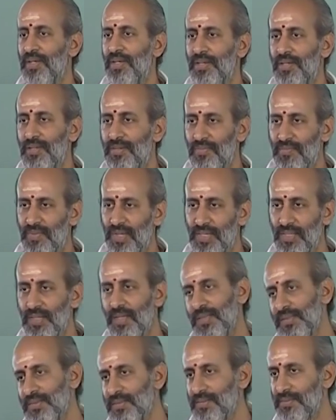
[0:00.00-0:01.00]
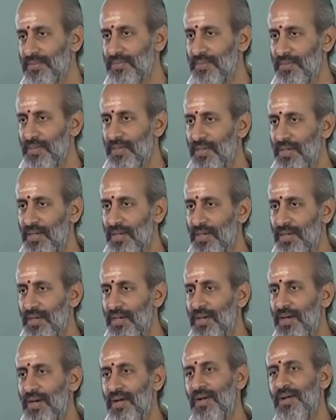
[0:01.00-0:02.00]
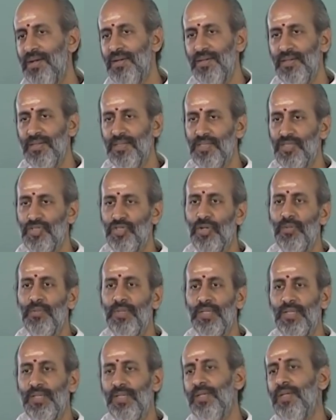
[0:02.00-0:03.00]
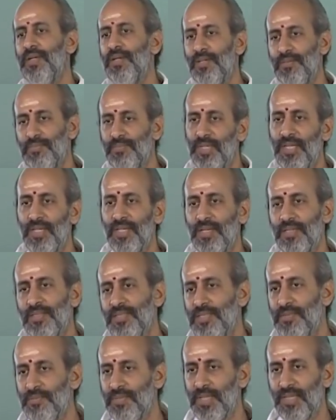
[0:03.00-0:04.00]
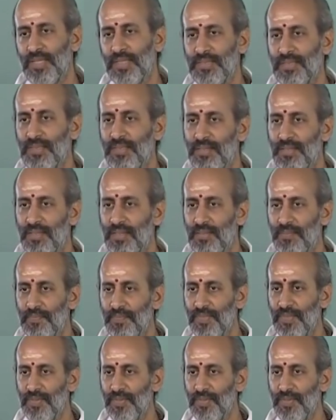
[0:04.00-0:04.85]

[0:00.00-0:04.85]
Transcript: in Vedas and the geometry, arithmetic, algebra, etc.